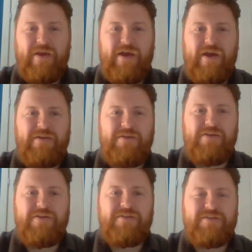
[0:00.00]
And you
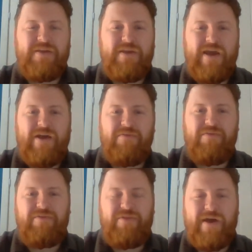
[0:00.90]
can see
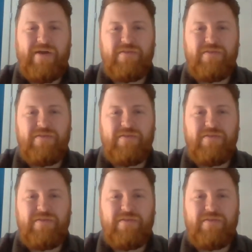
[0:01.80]
how that